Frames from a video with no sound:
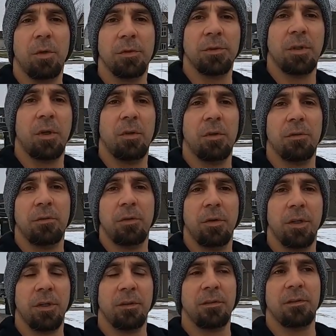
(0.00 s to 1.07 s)
tone of
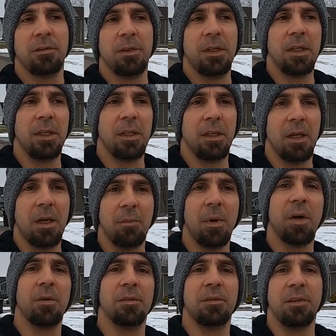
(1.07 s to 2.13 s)
voice, and I'm
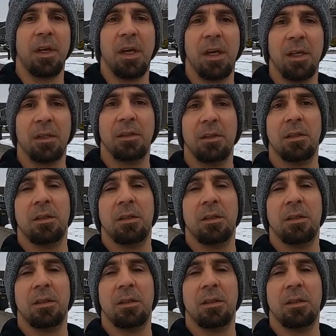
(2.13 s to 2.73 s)
outside,